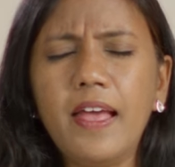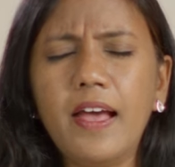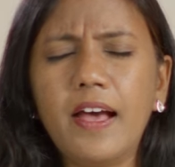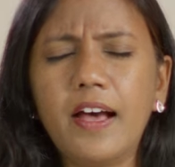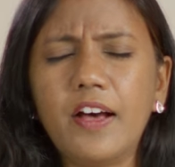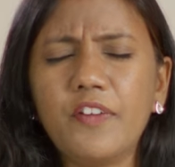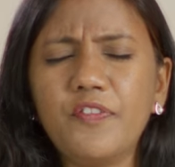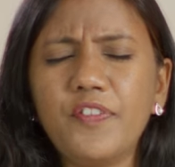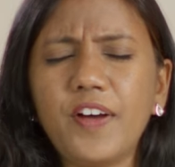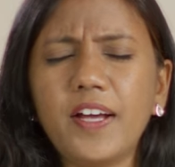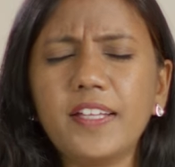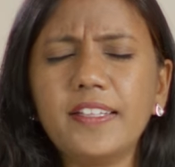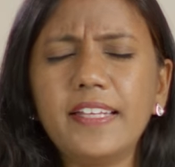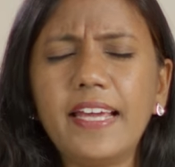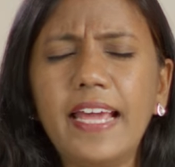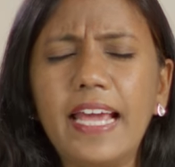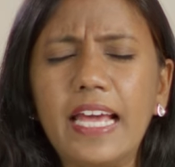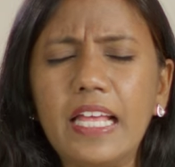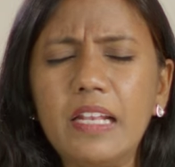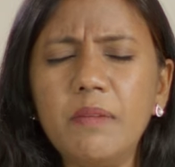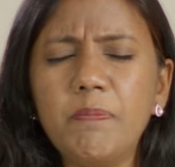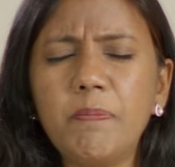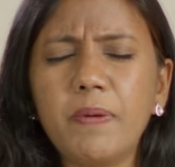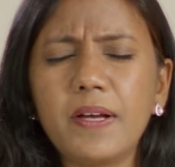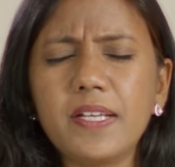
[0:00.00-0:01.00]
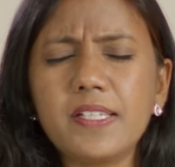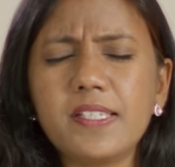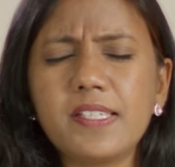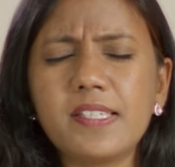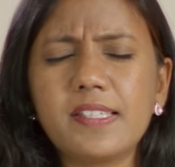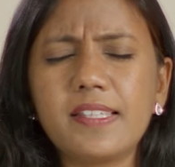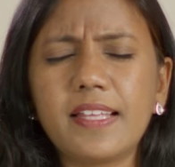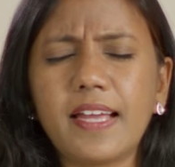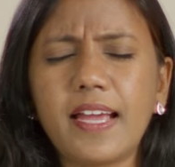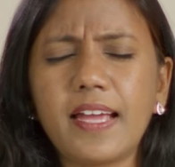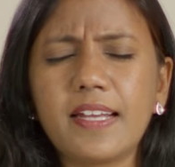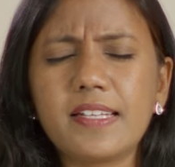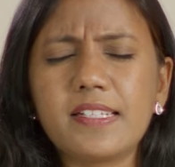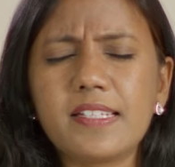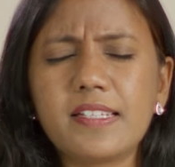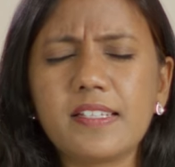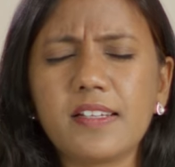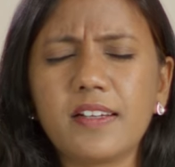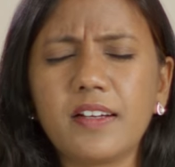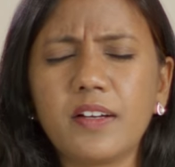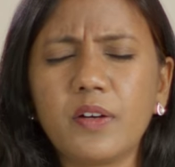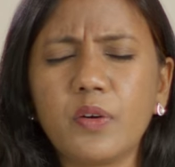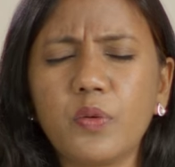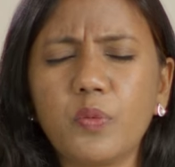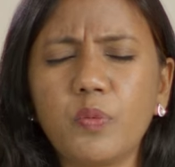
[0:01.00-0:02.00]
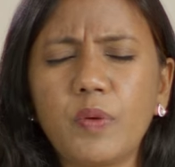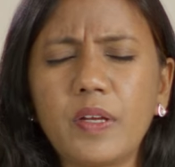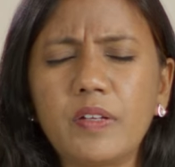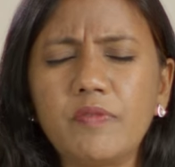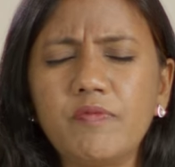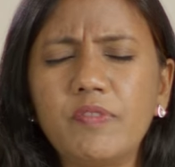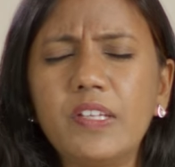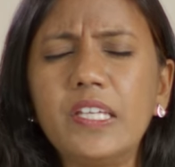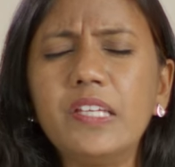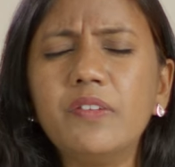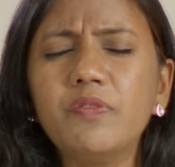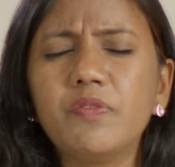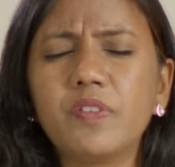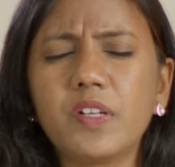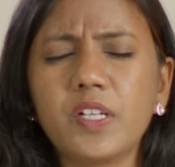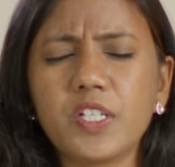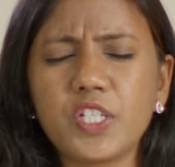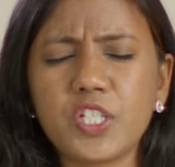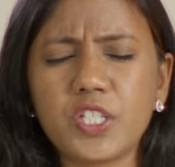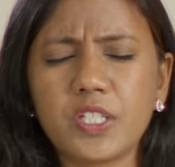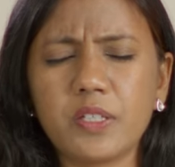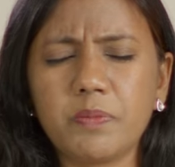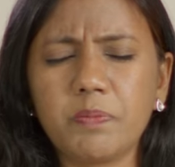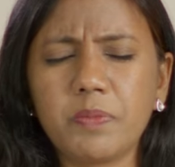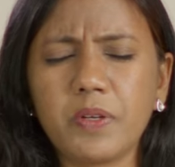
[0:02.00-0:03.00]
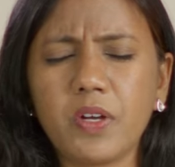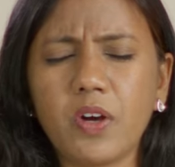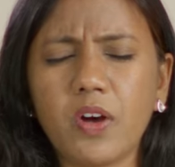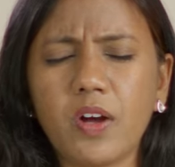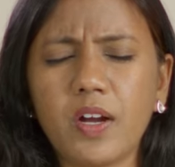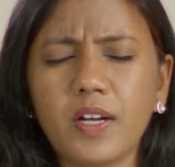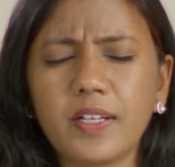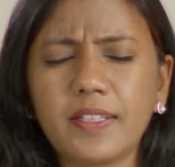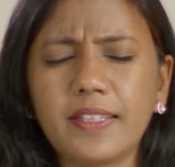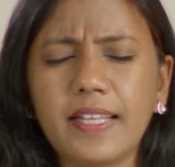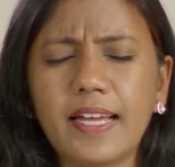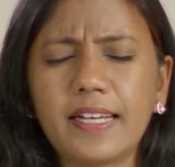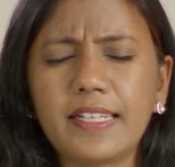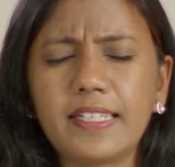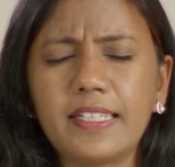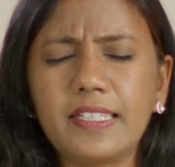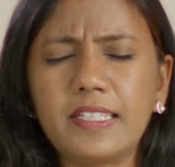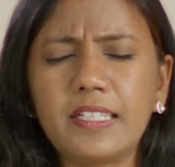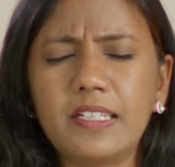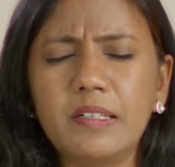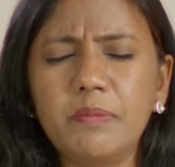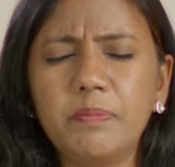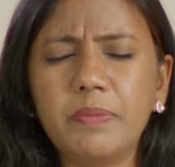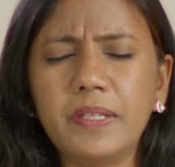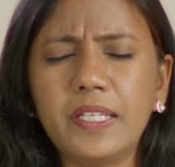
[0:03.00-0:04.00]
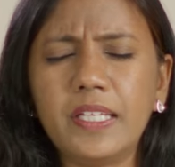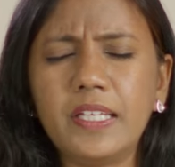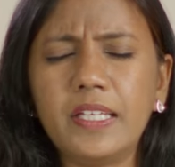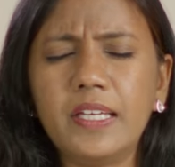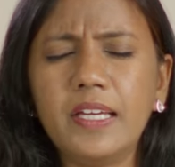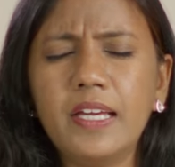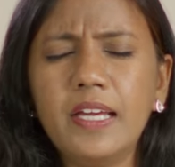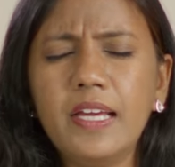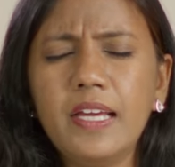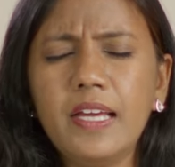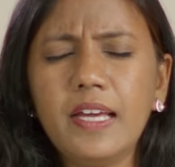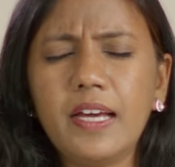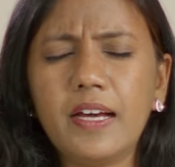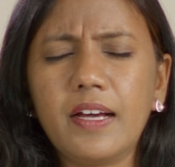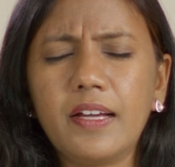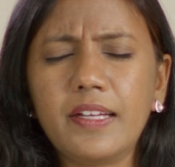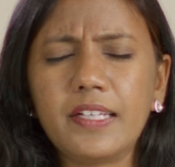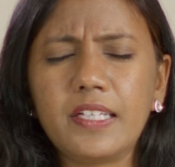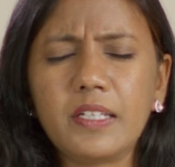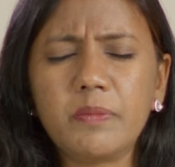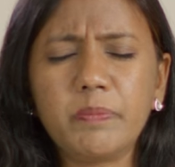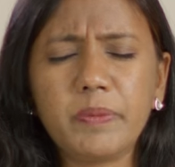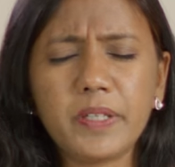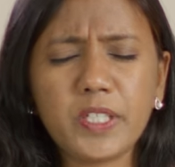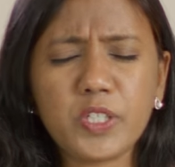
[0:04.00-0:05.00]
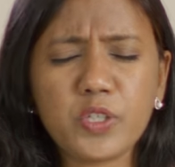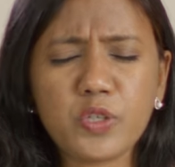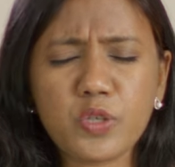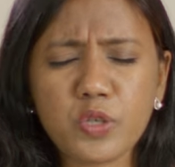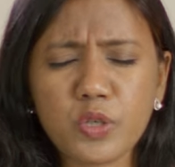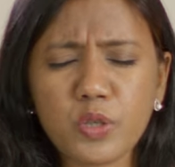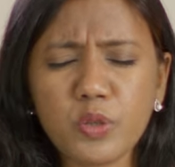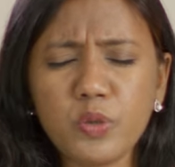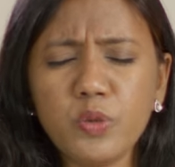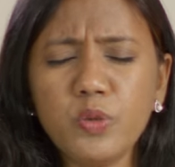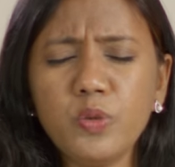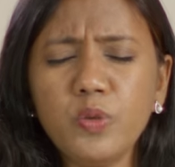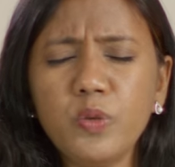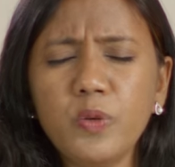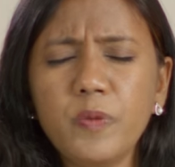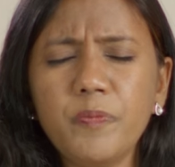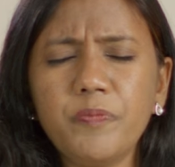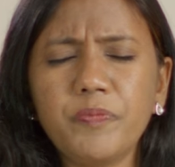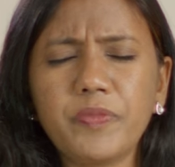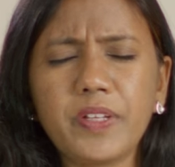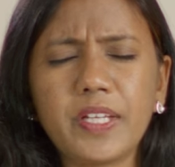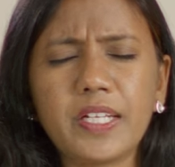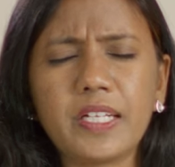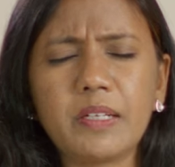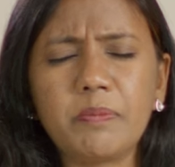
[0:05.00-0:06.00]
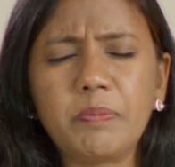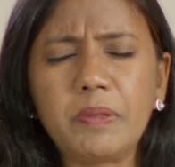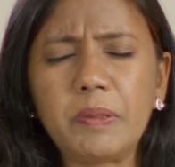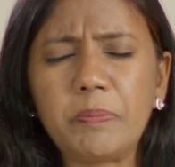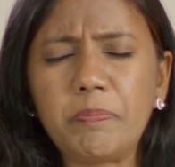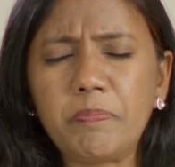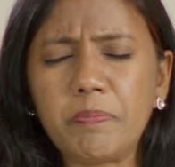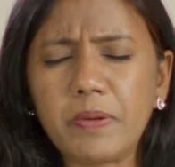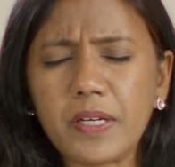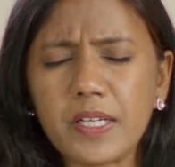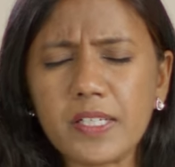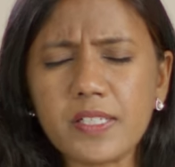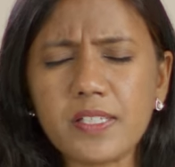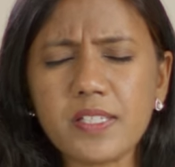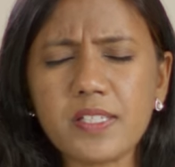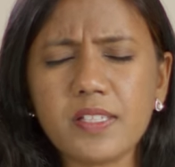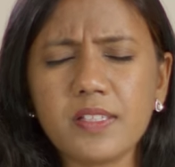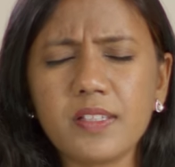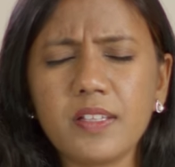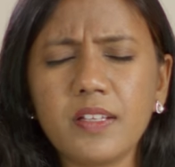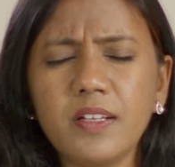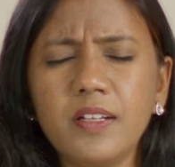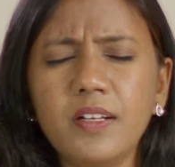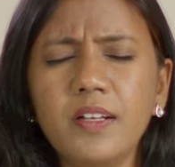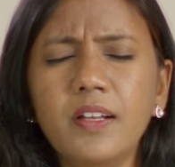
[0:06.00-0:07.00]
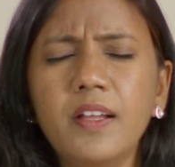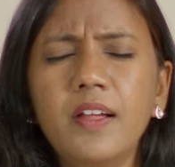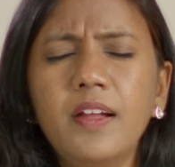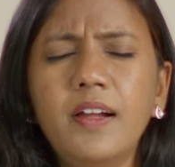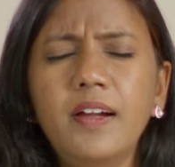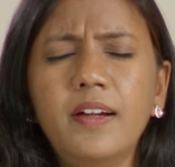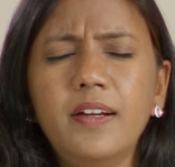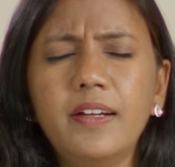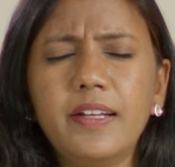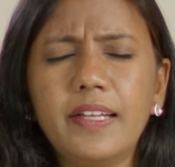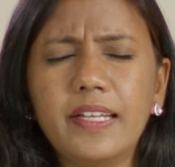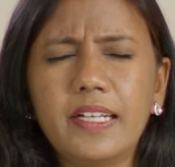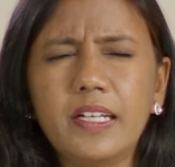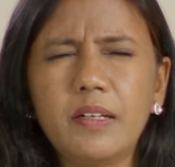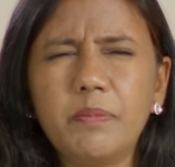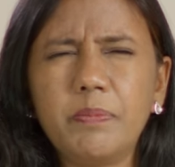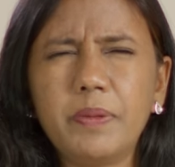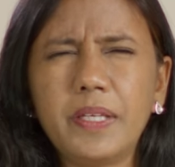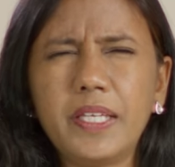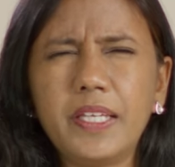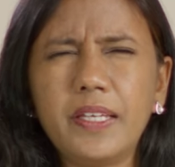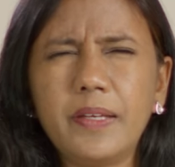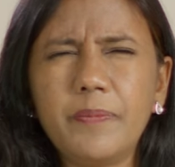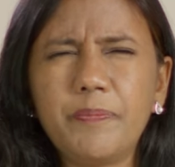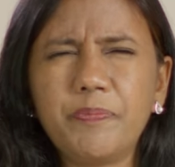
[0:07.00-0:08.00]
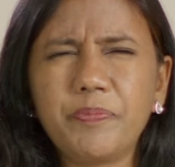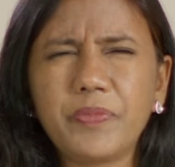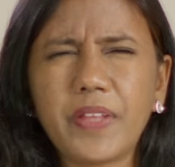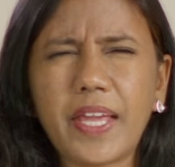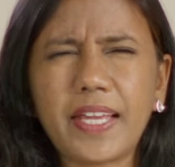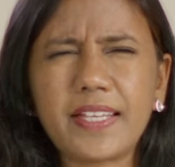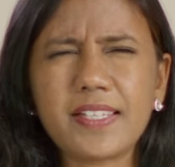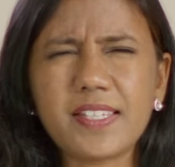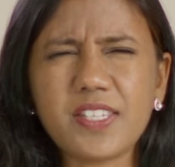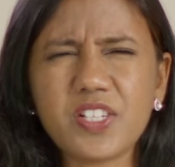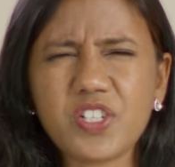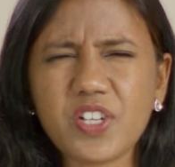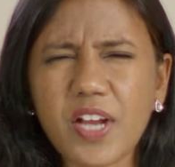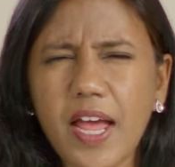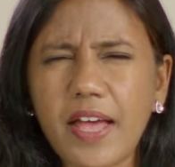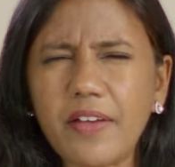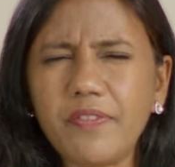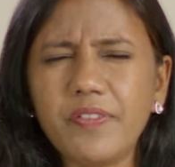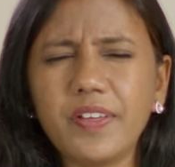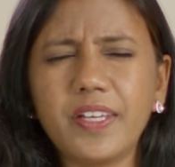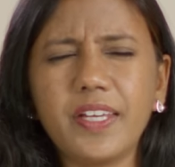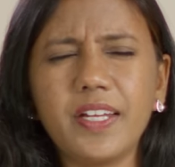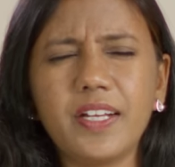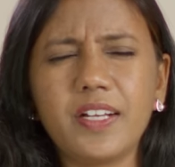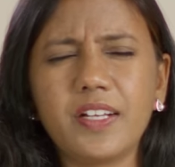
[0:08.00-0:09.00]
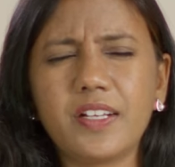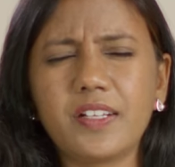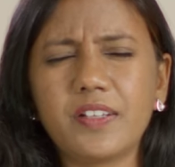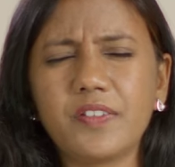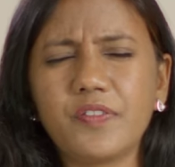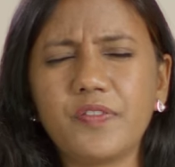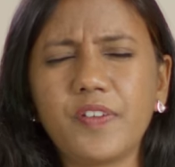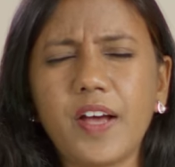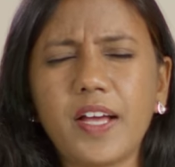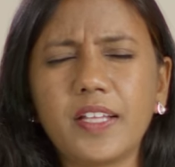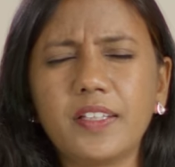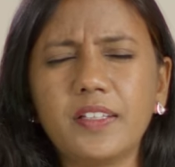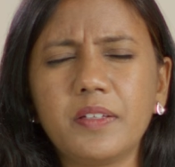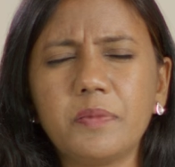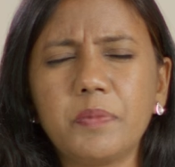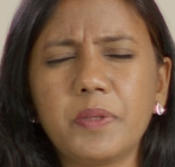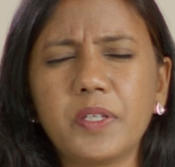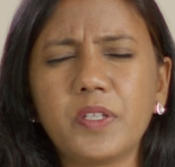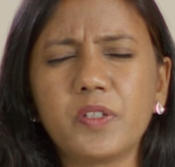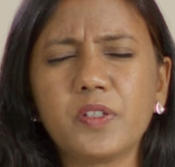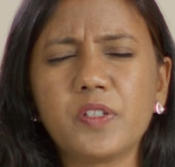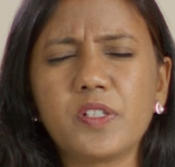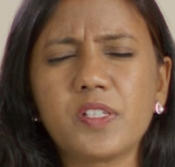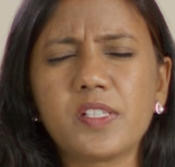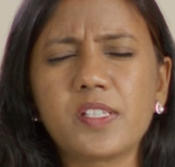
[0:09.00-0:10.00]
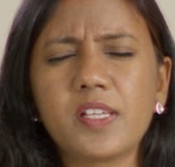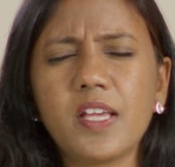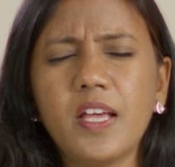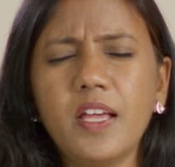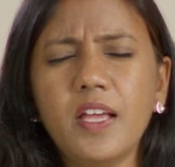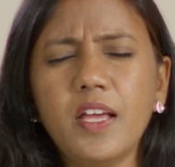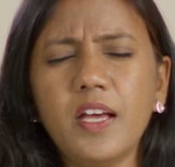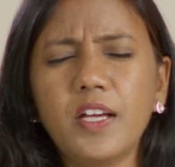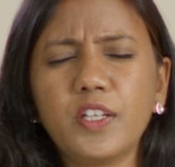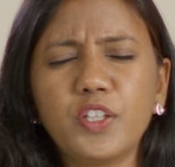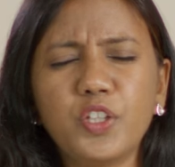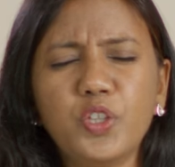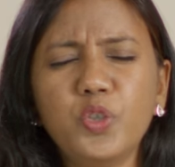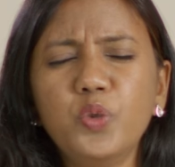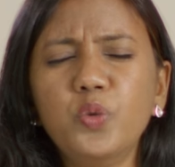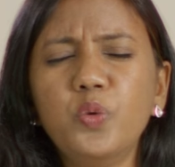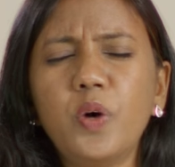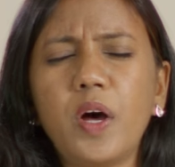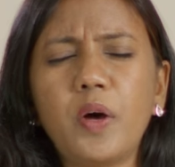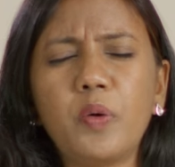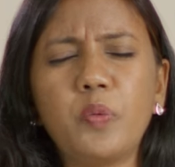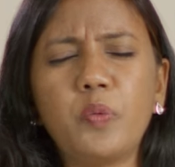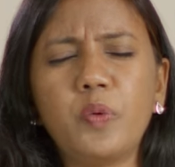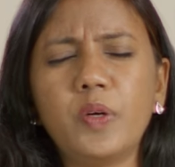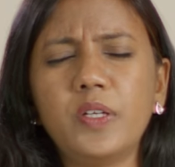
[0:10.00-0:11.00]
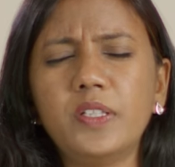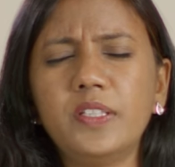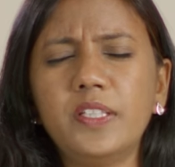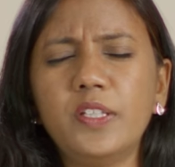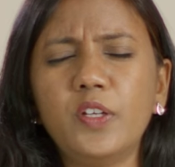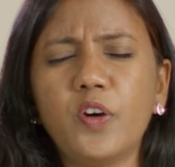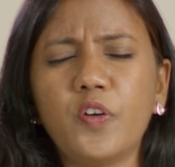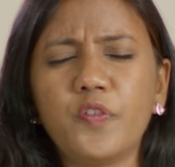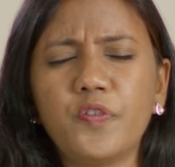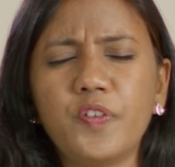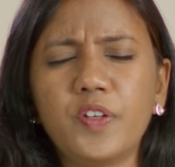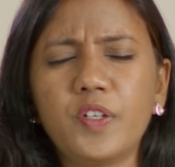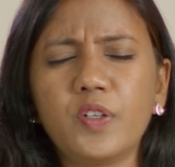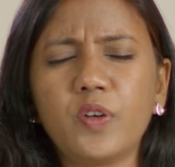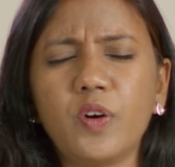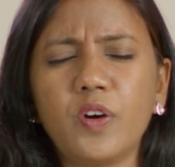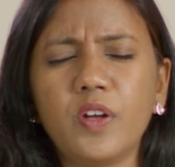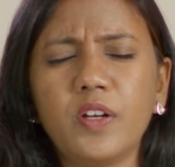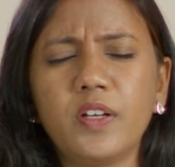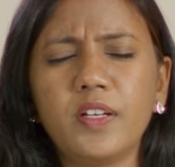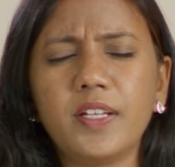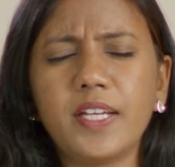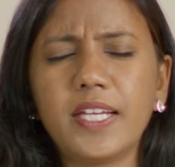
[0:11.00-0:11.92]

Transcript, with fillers: Uh, Father, help us that uh, when we worship God, that it'll be, uh, it'll be true, it'll be personal, it'll be extravagant, Father, because you are worthy of it all.